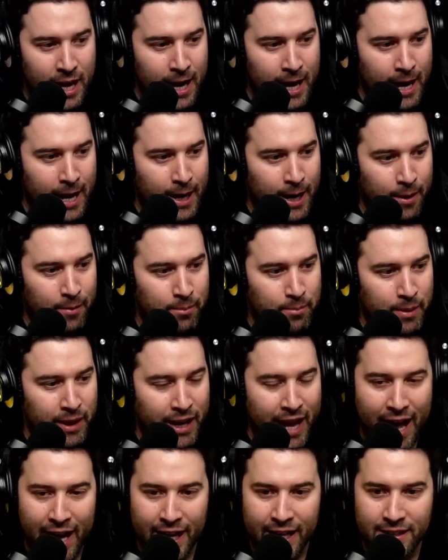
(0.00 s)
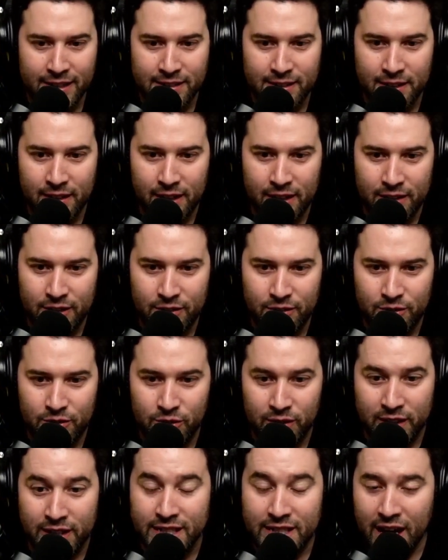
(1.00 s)
But as
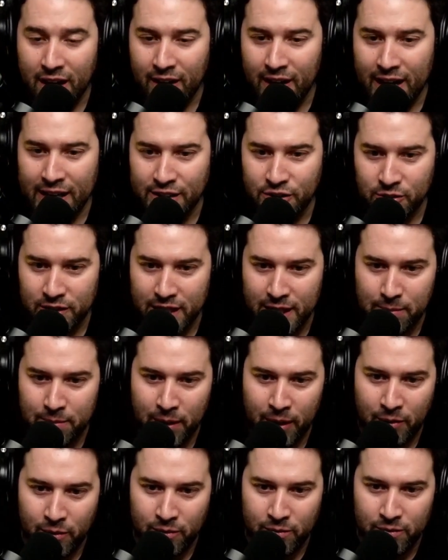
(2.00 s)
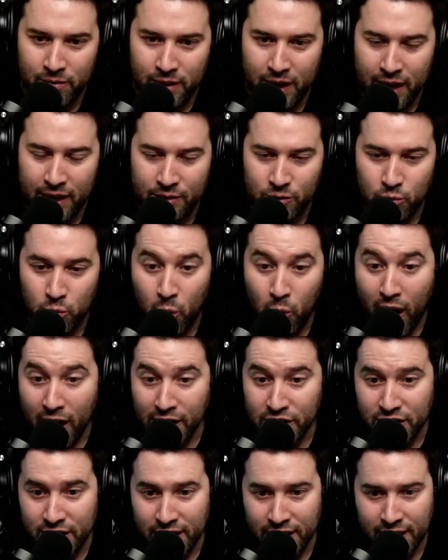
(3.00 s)
you can tell, as you keep on as
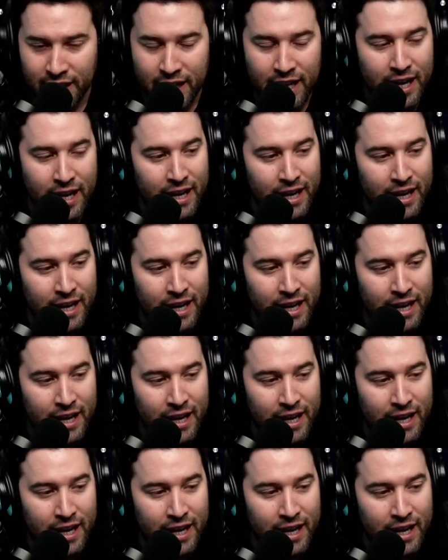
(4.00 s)
watching,